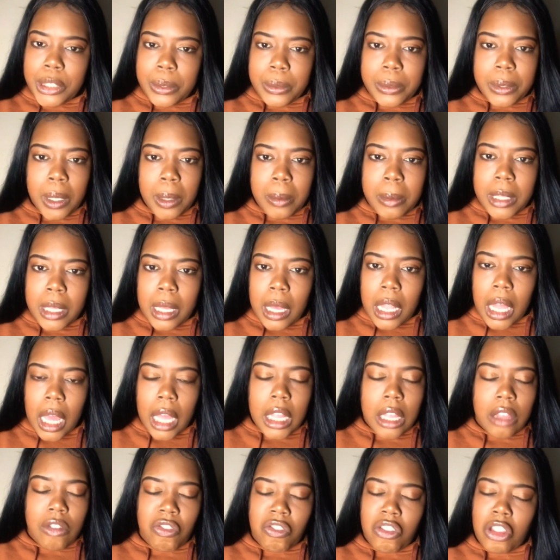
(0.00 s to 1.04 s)
You know what I'm saying? Like,
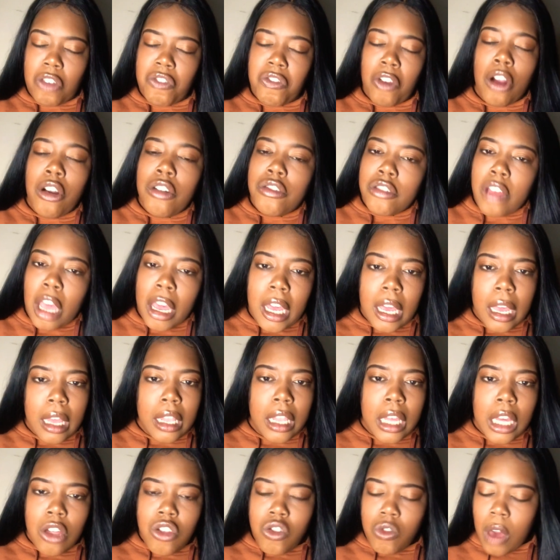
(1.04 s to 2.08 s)
this the first date, at
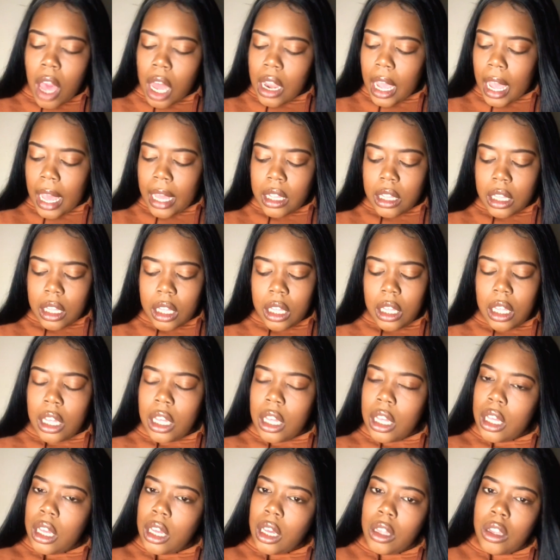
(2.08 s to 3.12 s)
least you gotta have to,
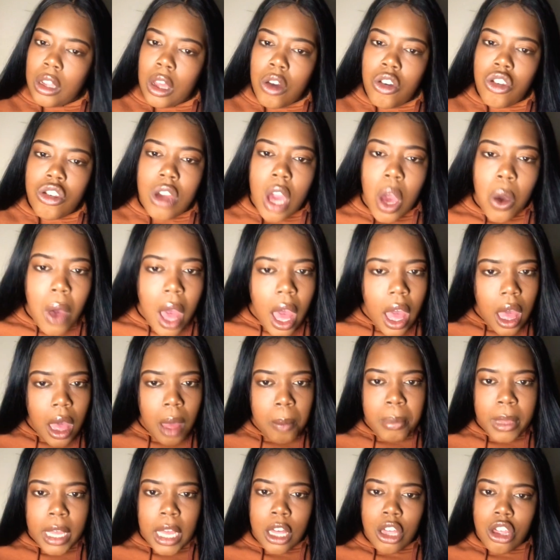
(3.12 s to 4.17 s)
show up
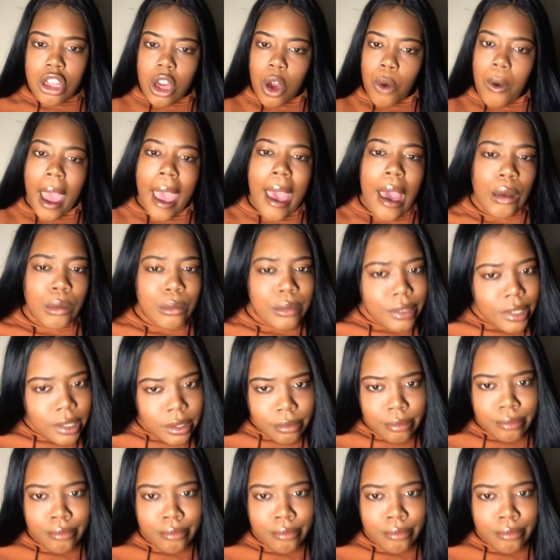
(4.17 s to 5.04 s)
and show out.